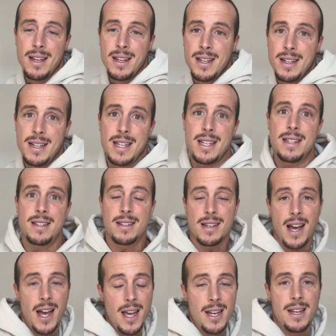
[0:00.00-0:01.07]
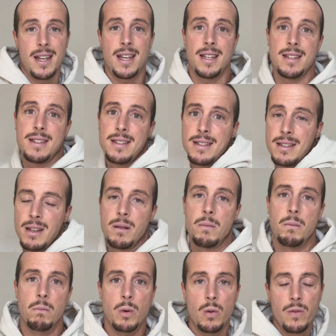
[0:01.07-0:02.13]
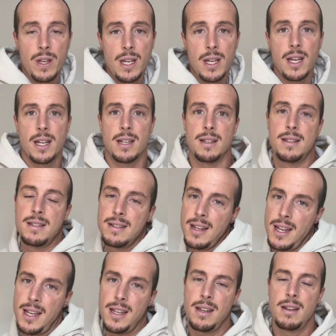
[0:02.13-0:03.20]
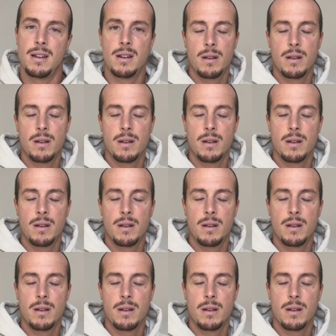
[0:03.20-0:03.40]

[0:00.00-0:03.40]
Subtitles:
this side is moving and staying